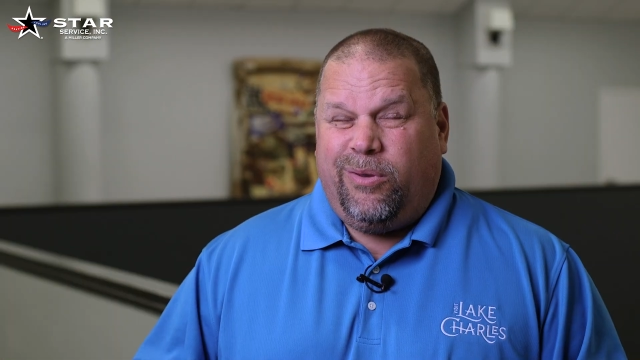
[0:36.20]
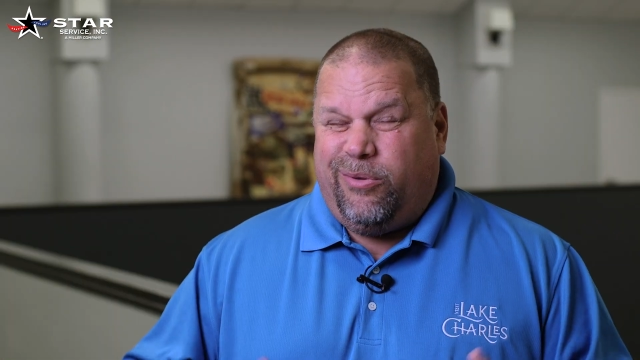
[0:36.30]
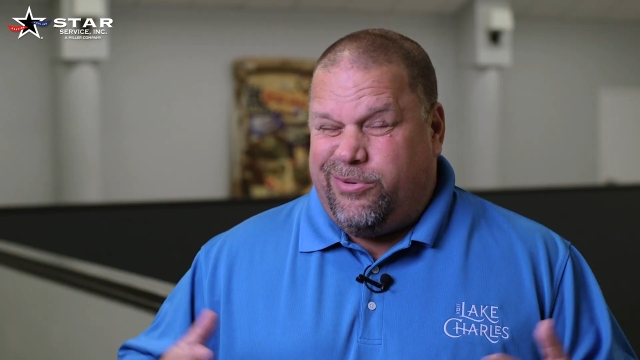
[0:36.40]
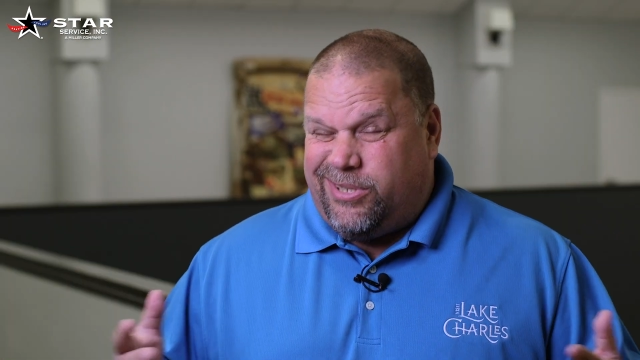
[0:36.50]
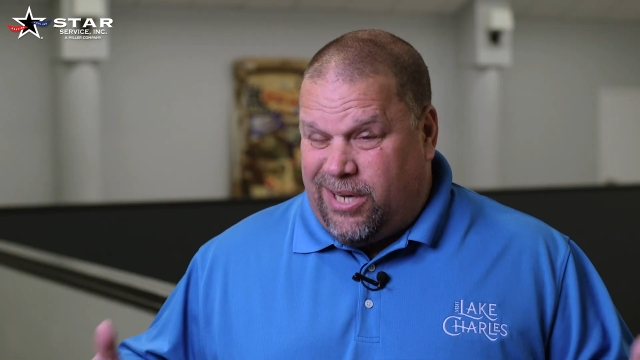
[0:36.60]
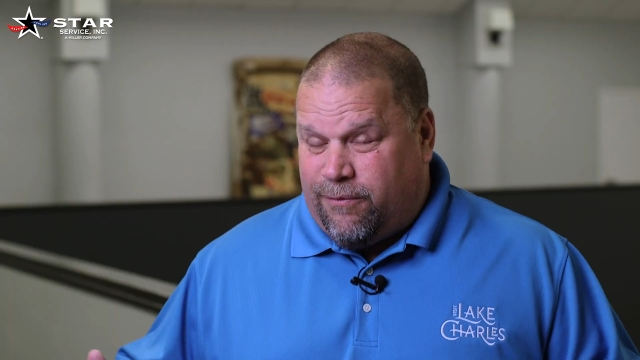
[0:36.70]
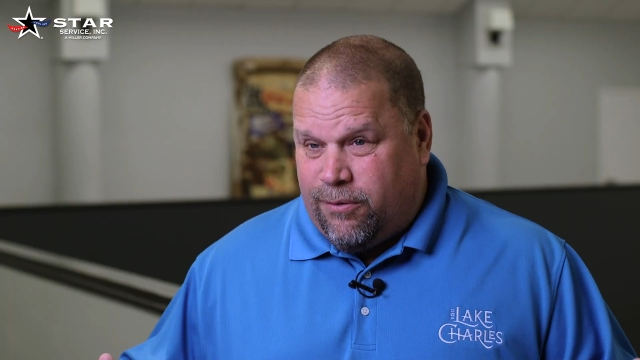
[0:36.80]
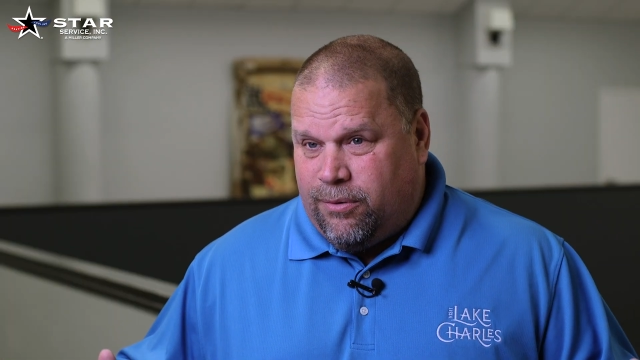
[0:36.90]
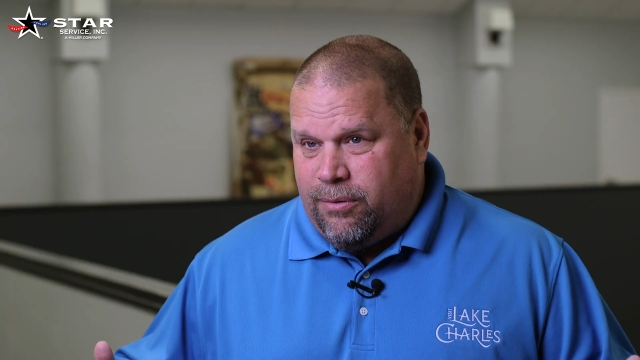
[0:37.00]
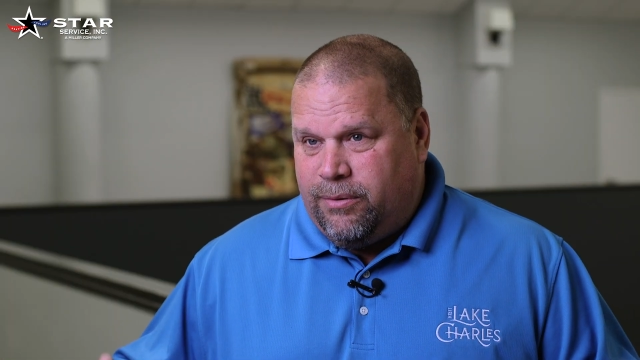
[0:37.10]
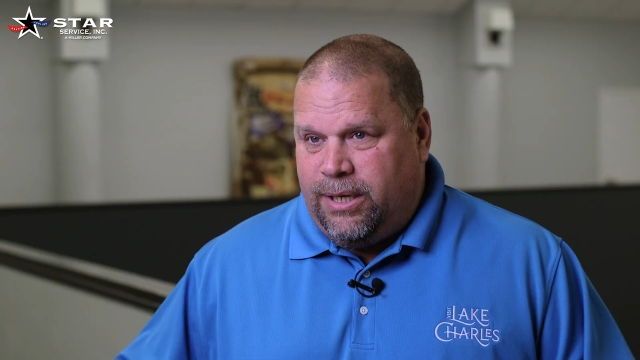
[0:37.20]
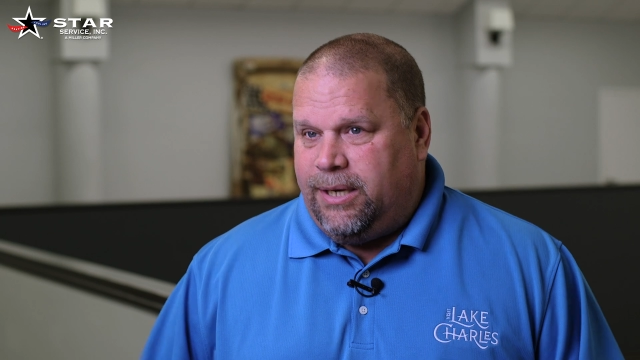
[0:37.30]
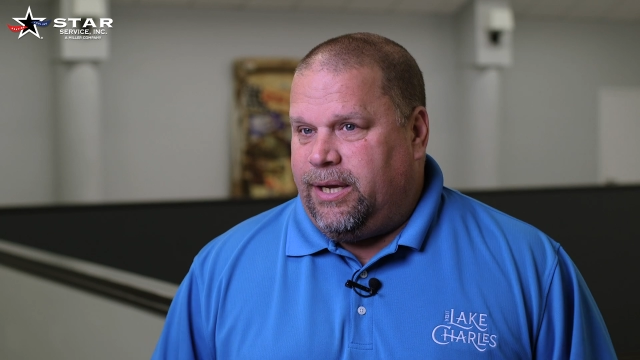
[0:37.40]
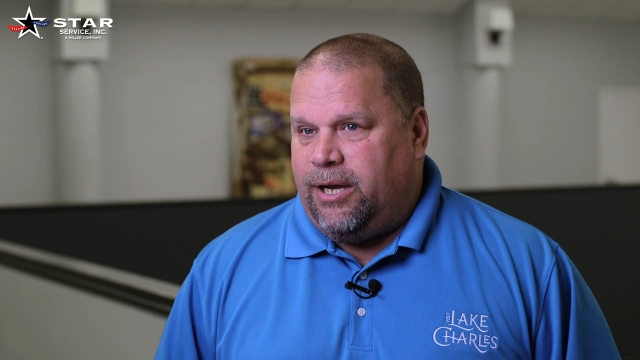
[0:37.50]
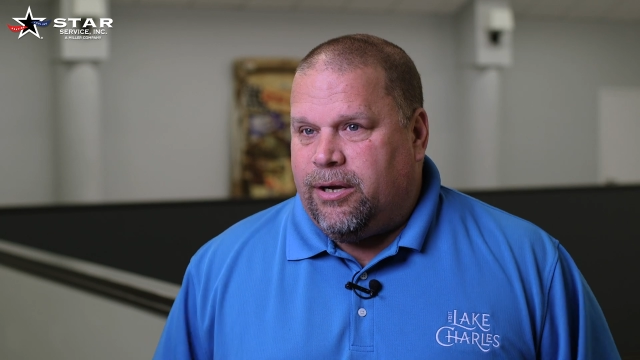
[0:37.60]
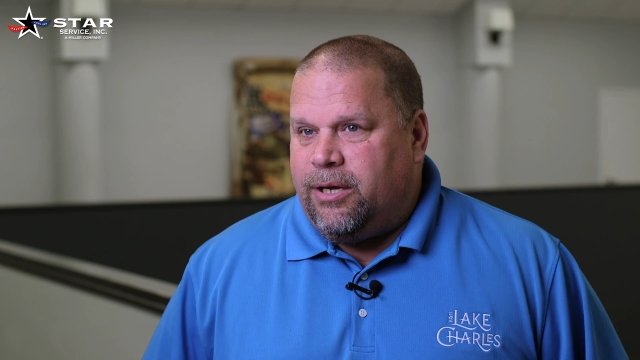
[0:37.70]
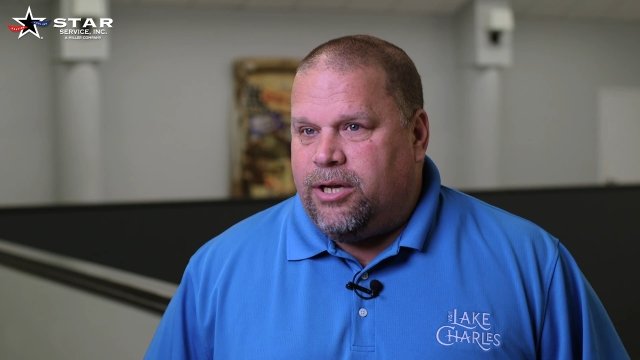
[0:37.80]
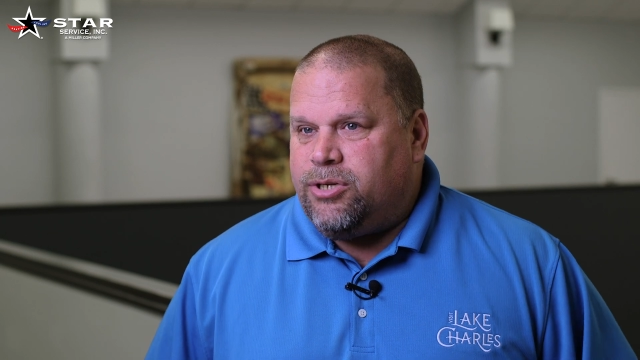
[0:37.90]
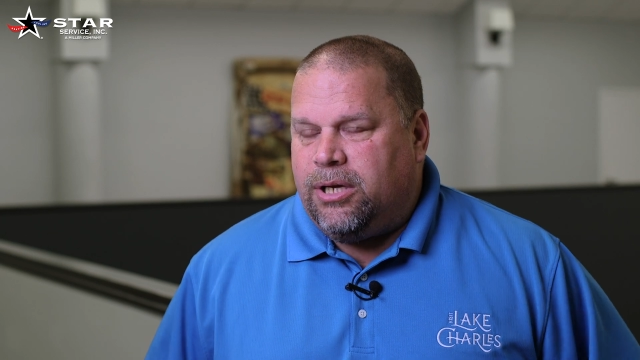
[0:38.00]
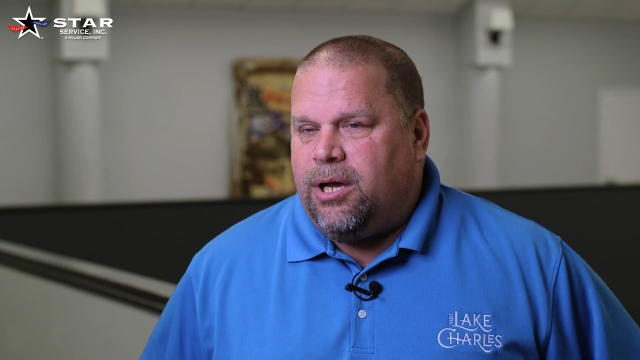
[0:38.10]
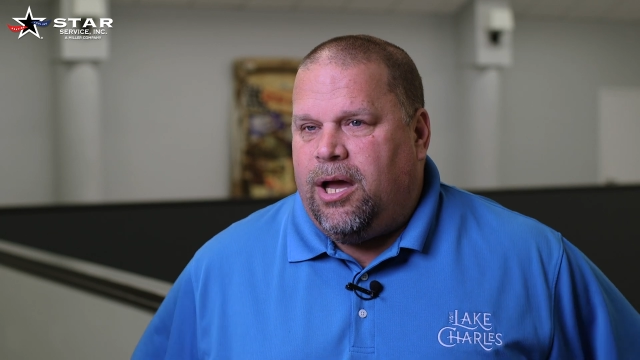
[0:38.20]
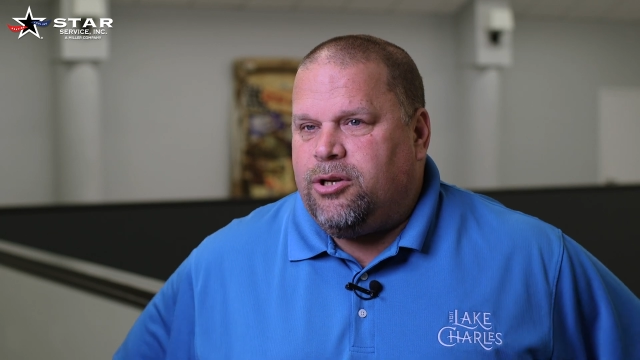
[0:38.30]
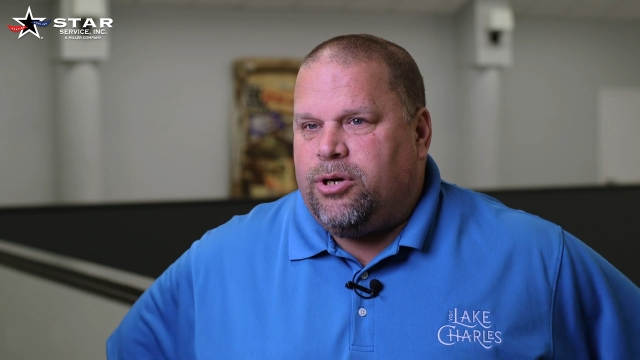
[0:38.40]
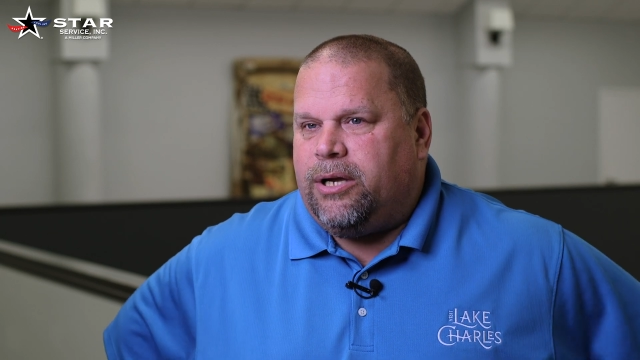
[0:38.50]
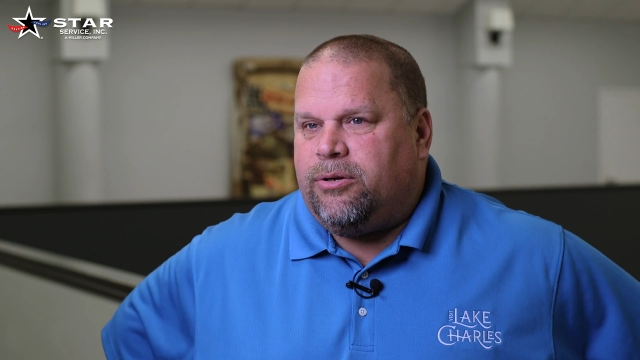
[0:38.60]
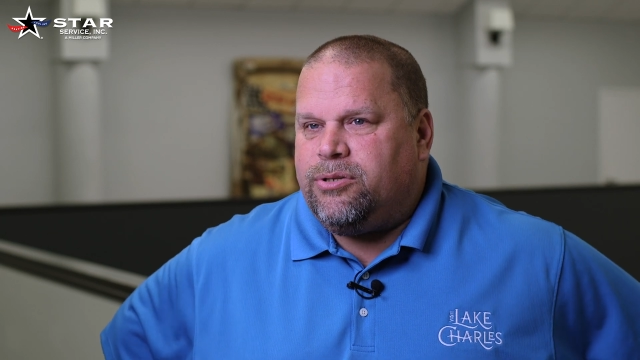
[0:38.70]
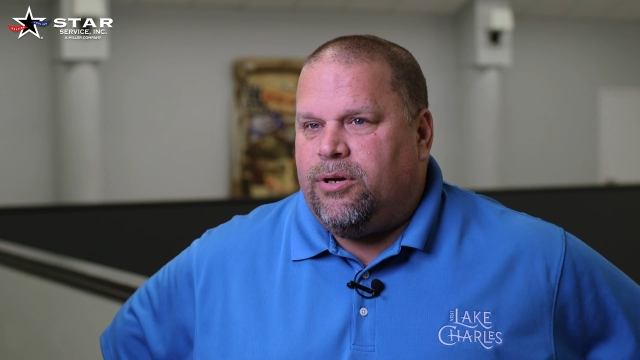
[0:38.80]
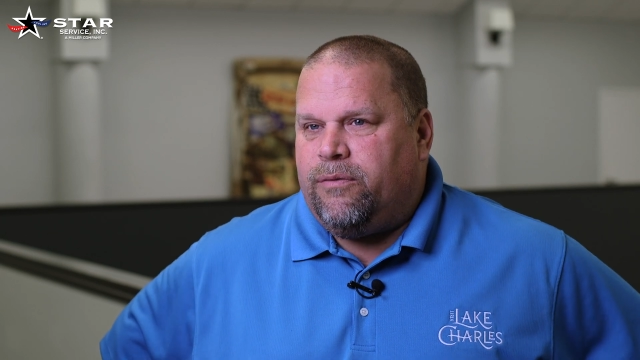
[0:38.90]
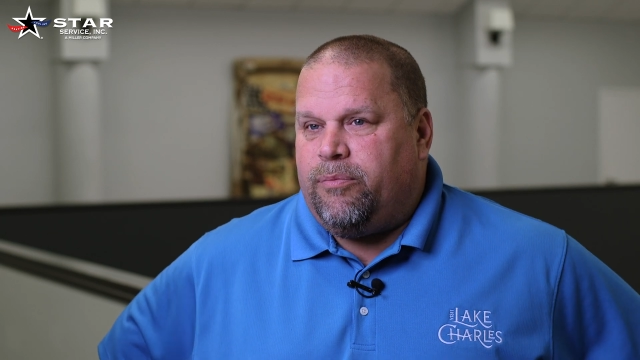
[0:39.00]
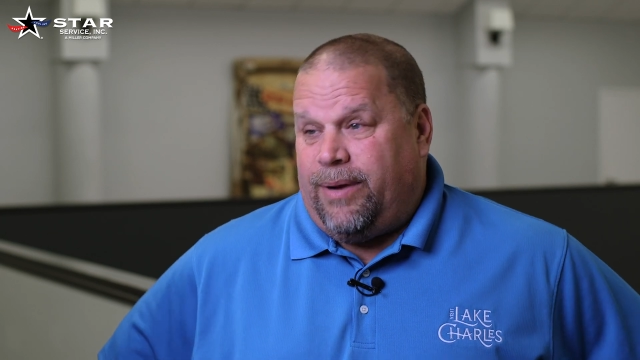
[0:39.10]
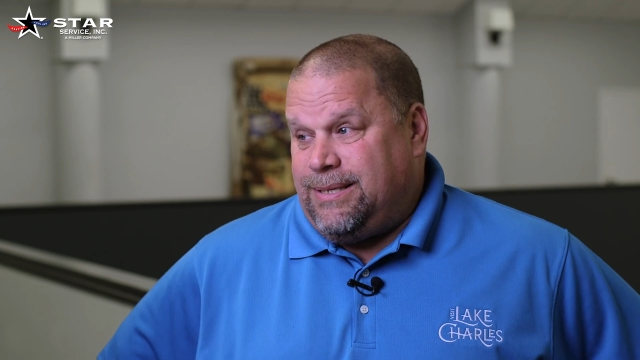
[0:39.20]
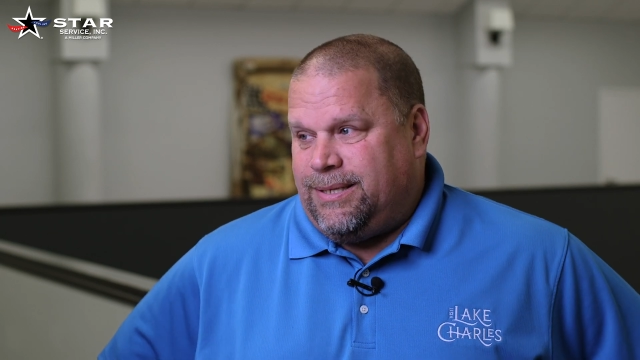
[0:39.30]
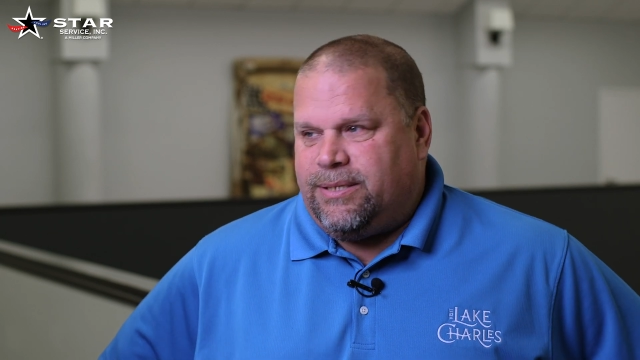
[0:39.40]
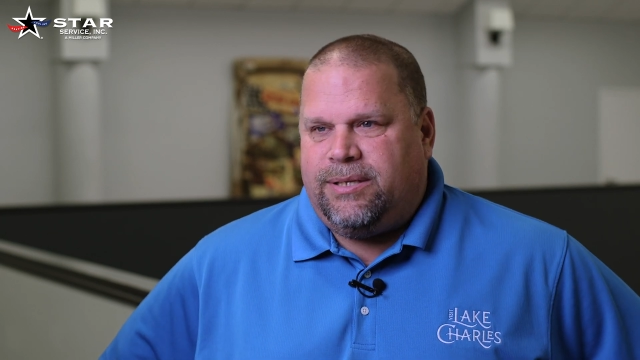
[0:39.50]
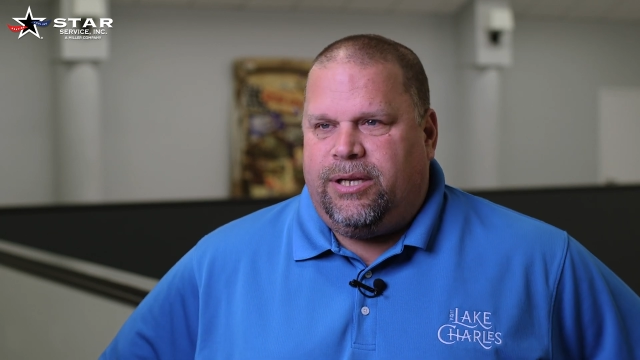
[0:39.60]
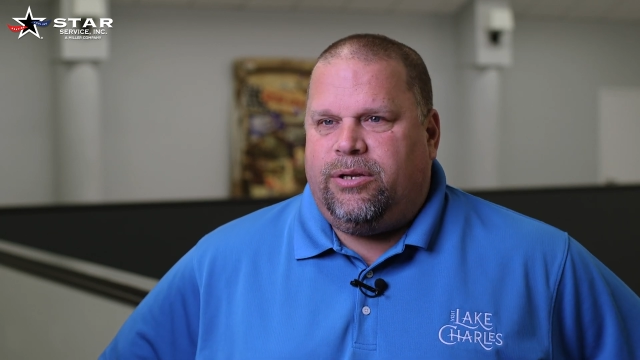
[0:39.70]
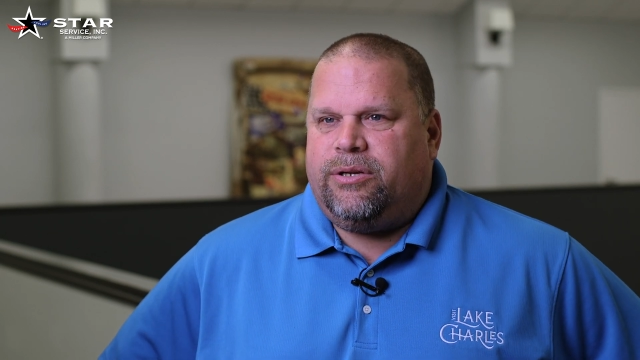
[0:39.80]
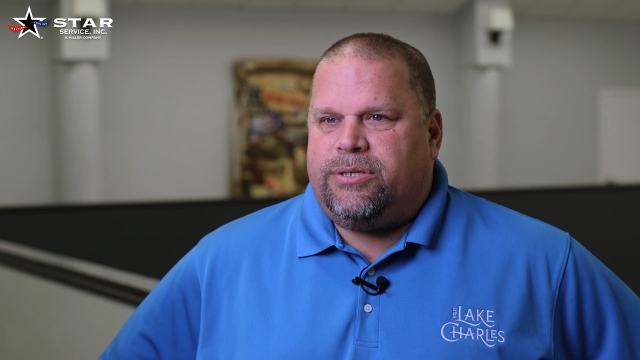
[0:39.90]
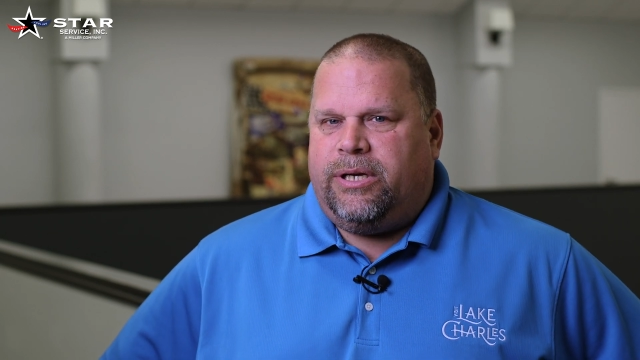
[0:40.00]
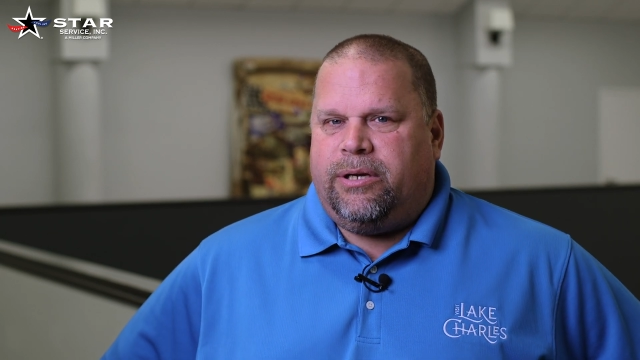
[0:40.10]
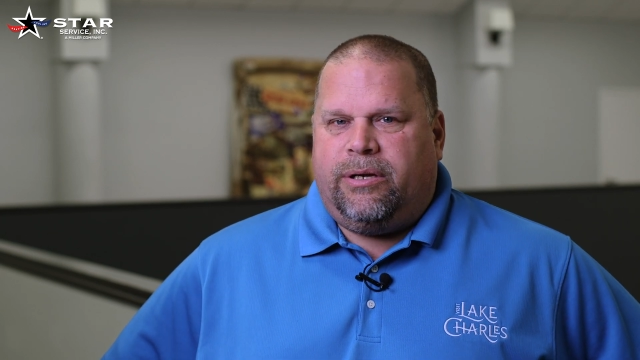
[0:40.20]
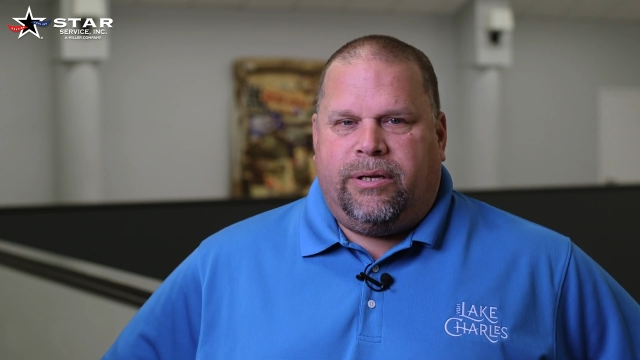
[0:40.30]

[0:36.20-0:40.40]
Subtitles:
went through several heating and air conditioning contractors over my 16 years here,